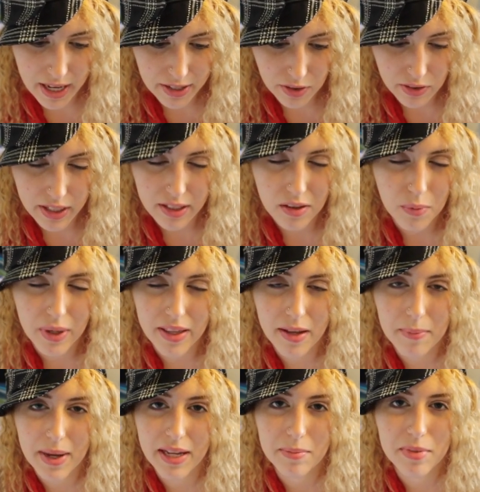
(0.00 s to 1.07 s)
I don't like the way
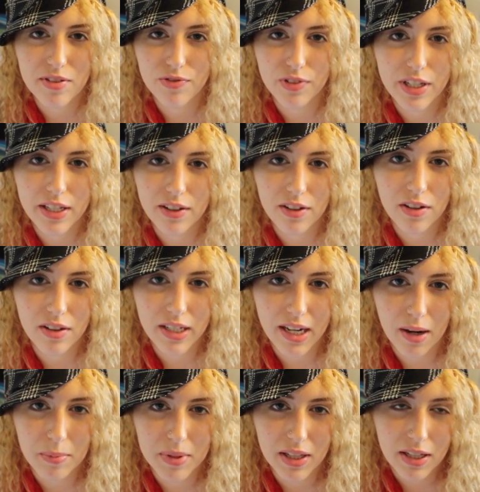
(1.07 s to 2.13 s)
they make me feel
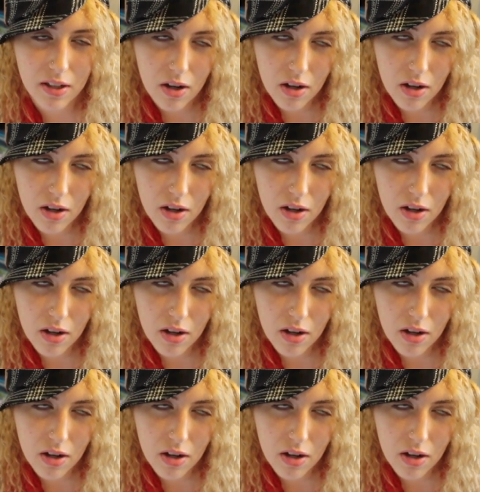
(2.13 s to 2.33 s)
and I'll be like,